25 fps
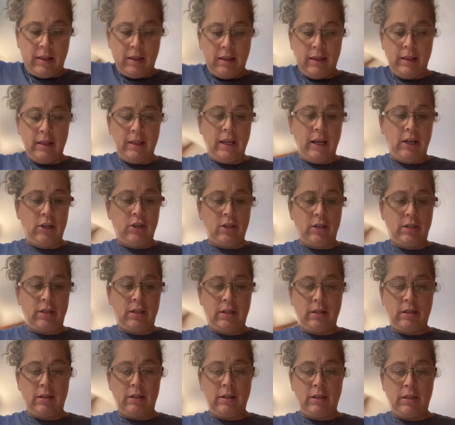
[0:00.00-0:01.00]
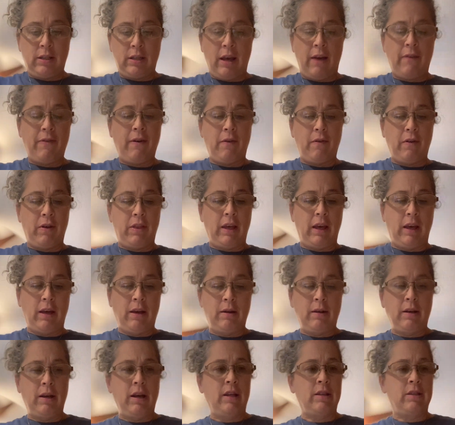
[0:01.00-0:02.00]
they just save everything.
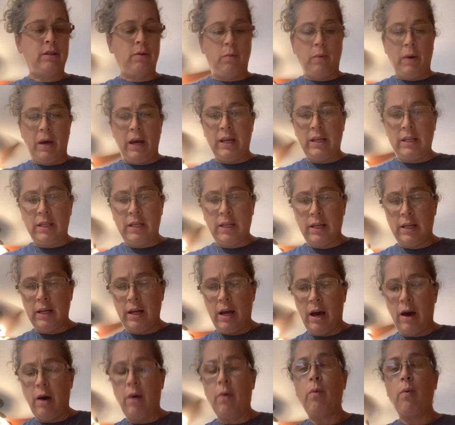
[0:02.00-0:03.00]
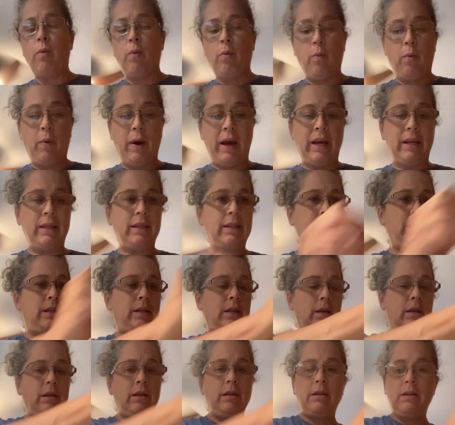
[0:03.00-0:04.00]
It's a way to not
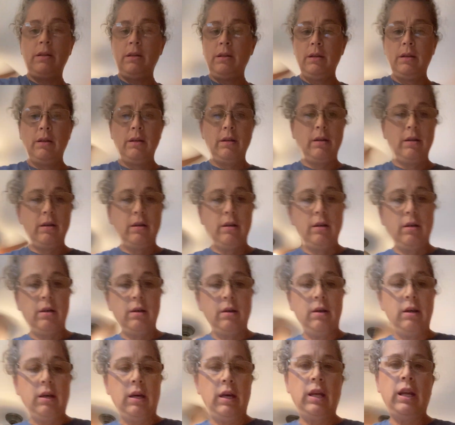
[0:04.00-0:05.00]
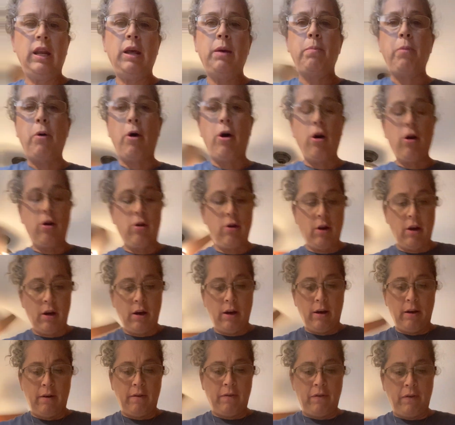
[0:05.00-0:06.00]
waste any part
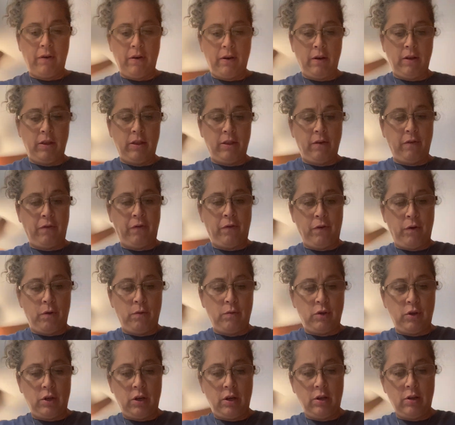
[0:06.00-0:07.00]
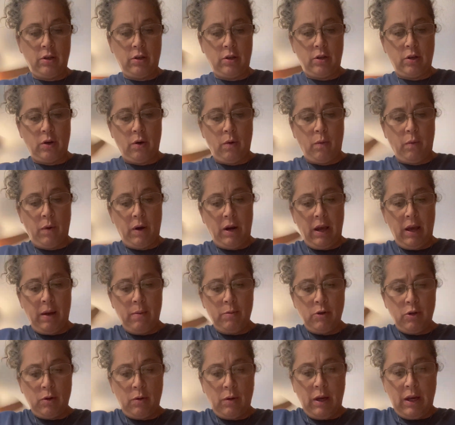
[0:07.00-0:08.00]
of the fruit. So what I am
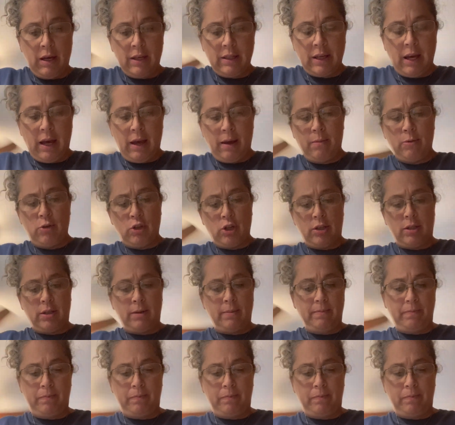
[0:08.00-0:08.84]
doing is I am just,